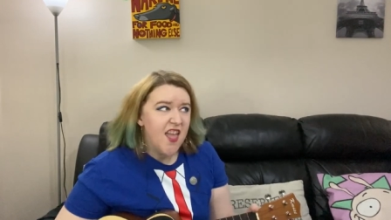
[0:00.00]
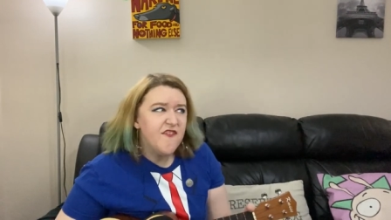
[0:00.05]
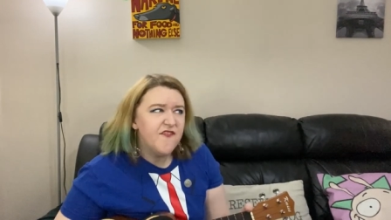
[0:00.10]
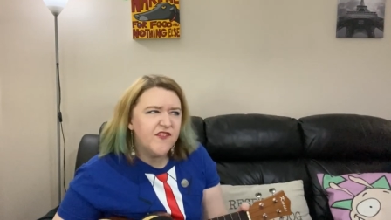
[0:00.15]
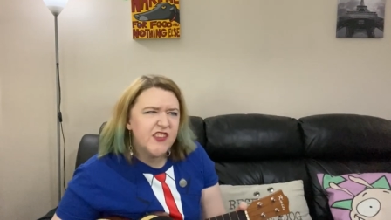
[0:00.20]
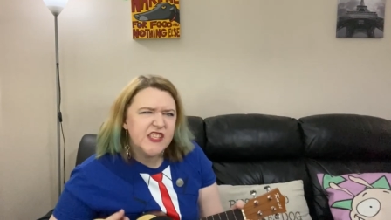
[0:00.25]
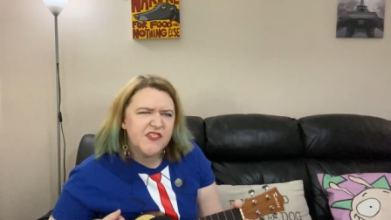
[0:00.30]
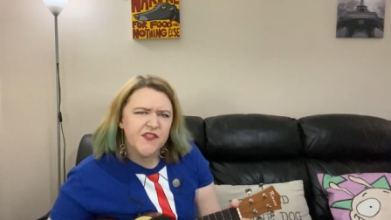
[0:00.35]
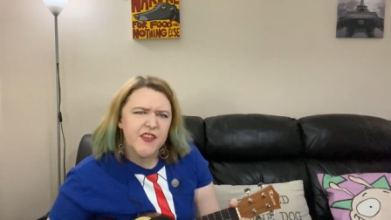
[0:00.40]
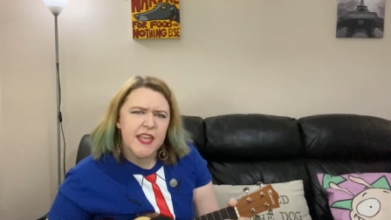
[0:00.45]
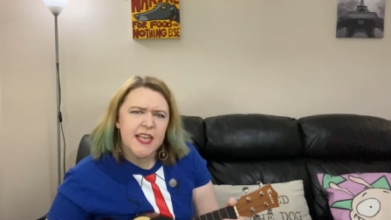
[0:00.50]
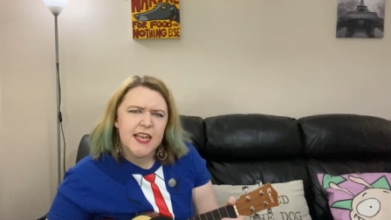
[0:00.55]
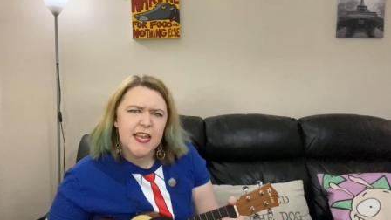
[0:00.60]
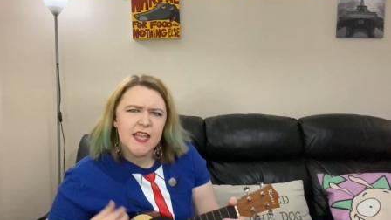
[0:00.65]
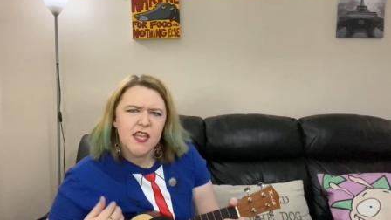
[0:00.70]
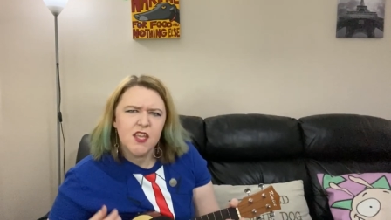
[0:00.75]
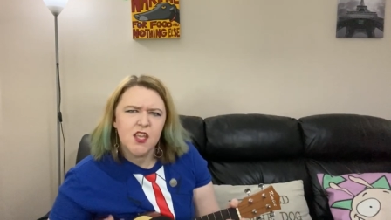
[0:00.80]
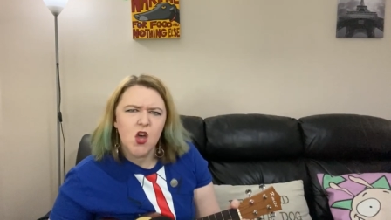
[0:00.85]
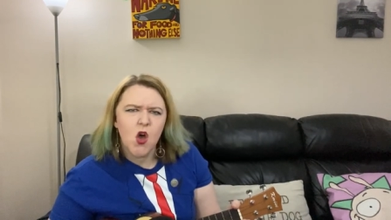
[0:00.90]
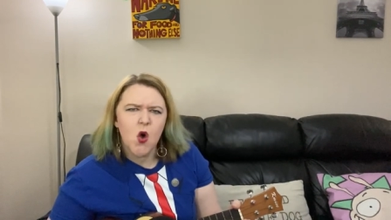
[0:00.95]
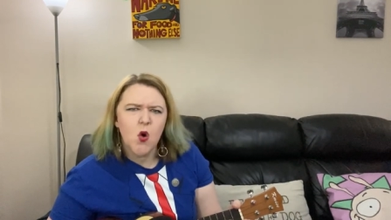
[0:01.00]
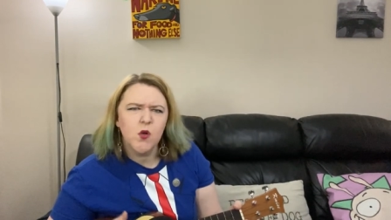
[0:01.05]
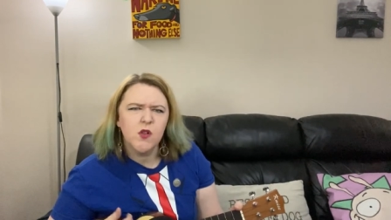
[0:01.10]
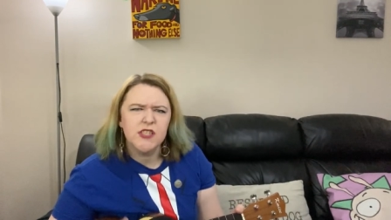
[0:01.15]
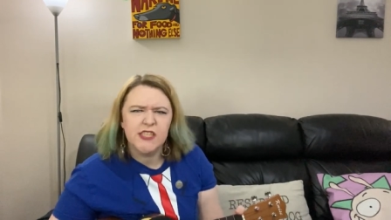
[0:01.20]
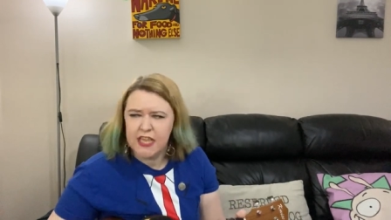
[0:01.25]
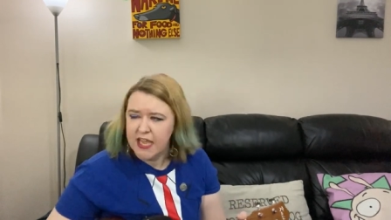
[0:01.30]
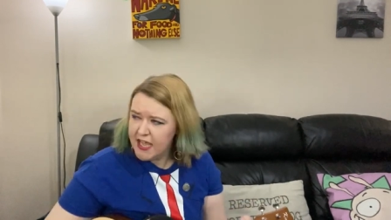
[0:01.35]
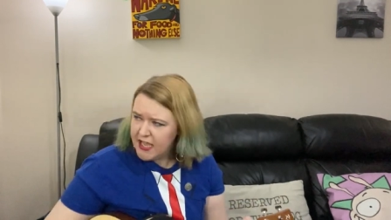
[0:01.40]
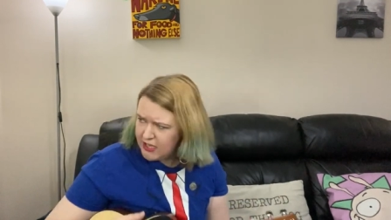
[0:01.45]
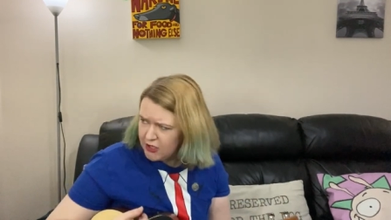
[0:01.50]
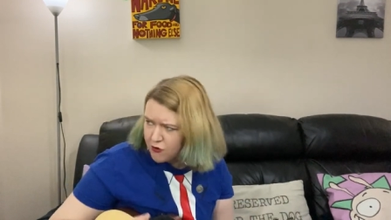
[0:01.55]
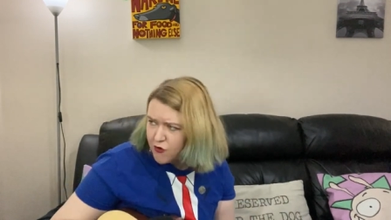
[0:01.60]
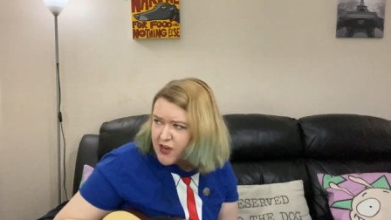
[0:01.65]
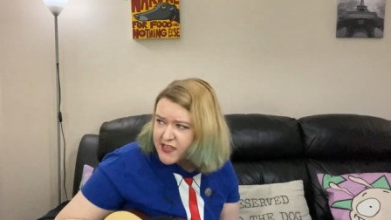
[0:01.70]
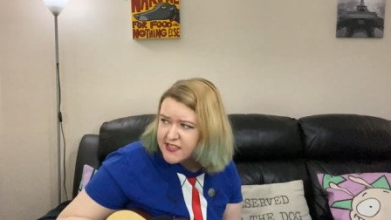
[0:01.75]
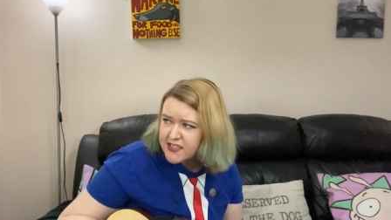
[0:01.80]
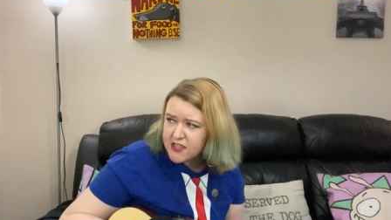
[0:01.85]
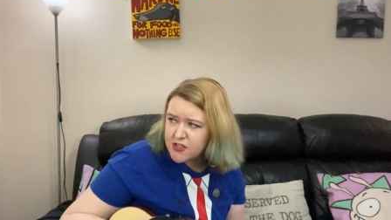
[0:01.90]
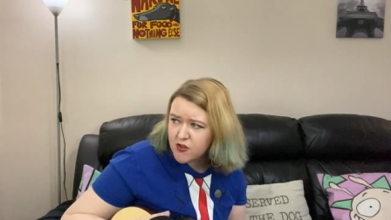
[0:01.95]
If he's feeling cold, he
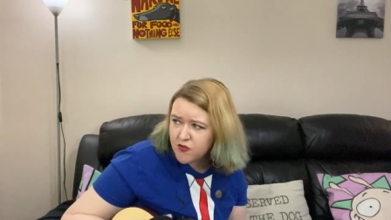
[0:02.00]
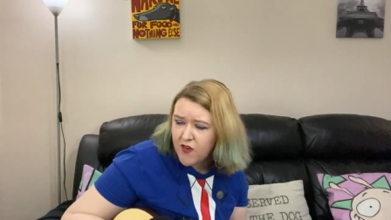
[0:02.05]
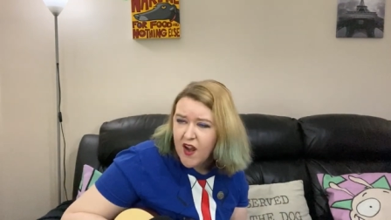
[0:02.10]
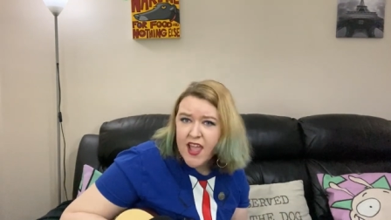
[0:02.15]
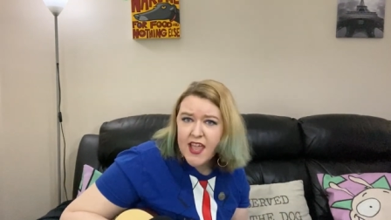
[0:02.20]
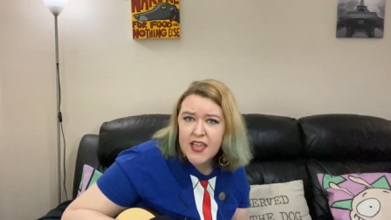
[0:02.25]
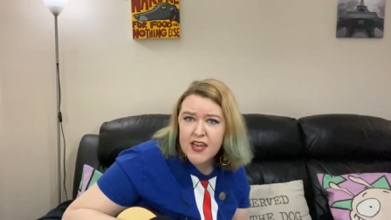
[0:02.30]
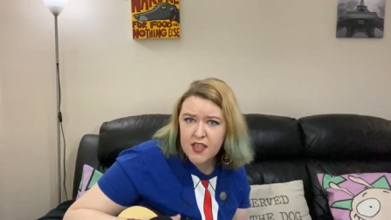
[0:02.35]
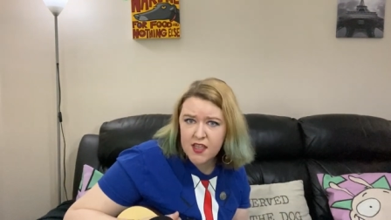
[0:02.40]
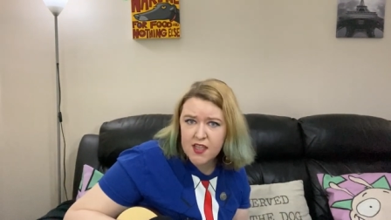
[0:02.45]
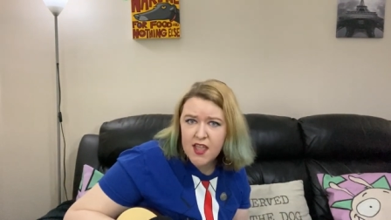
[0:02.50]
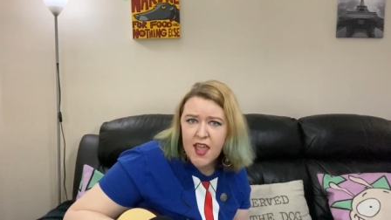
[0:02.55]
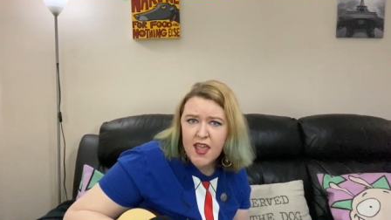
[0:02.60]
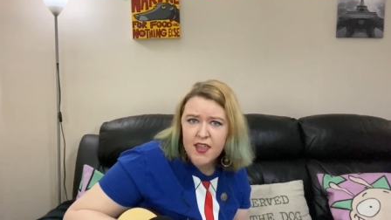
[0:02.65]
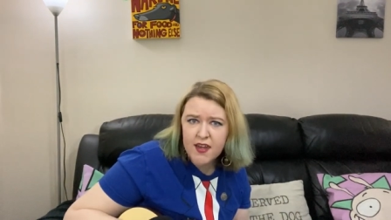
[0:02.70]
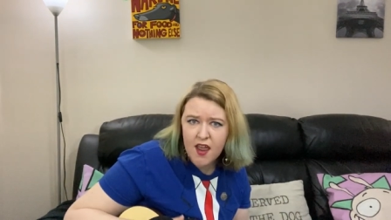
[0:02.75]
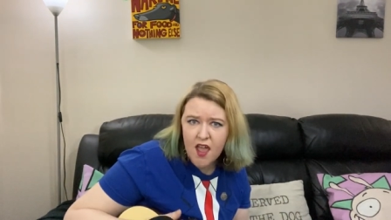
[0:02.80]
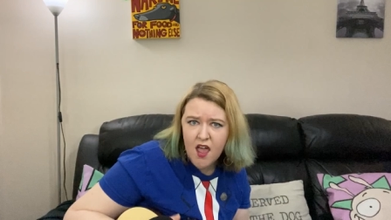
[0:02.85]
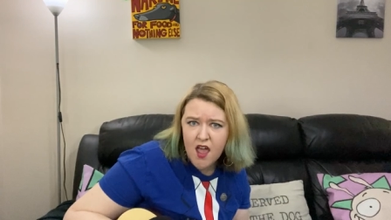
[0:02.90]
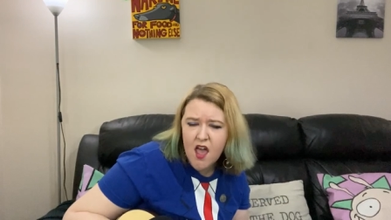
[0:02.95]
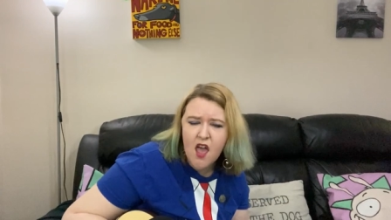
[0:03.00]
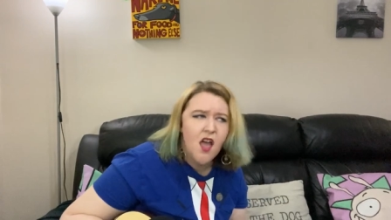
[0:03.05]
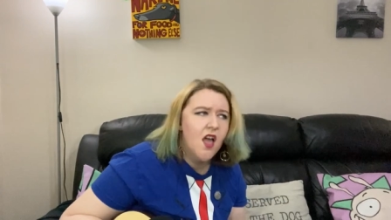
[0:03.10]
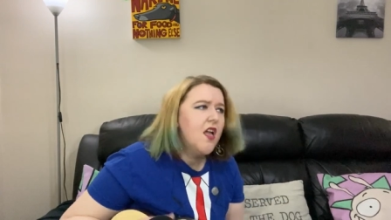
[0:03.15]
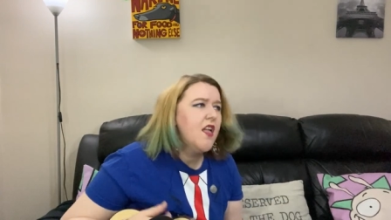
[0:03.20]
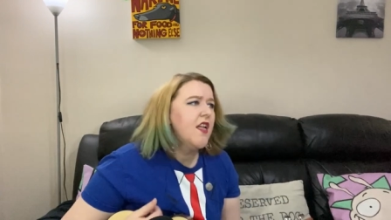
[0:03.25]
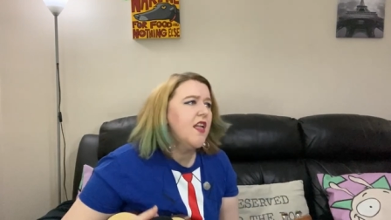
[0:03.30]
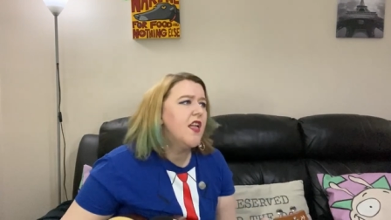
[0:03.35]
cries at the radiator.